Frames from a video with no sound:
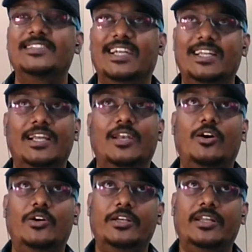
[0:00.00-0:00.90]
study a
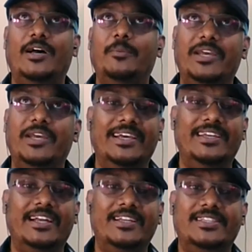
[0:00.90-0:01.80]
lot behind,
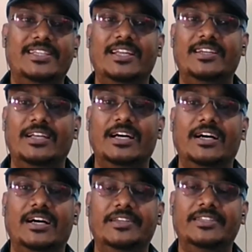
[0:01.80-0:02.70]
understand
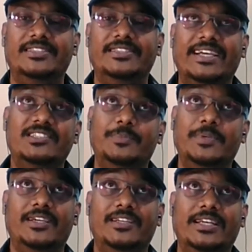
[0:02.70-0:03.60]
the science
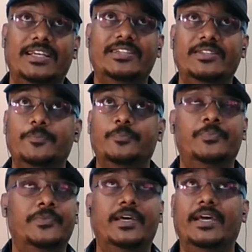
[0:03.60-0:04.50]
behind that,
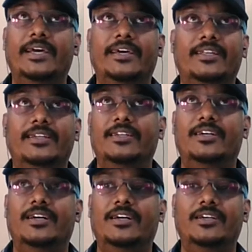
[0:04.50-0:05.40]
and
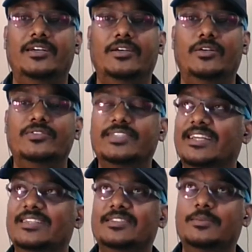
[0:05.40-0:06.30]
you know, there are